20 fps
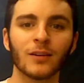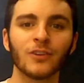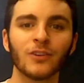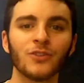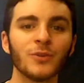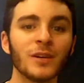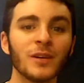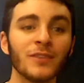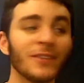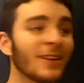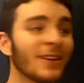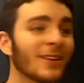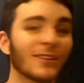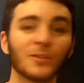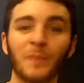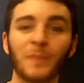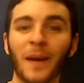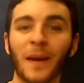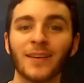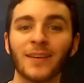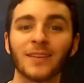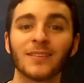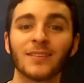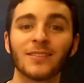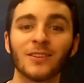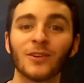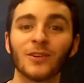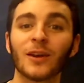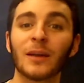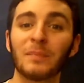Could you even expect to
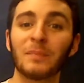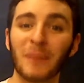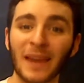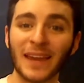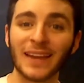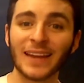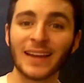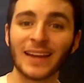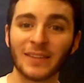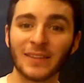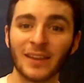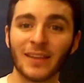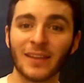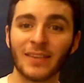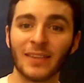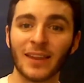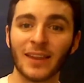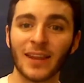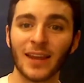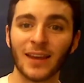still get paid at the end of the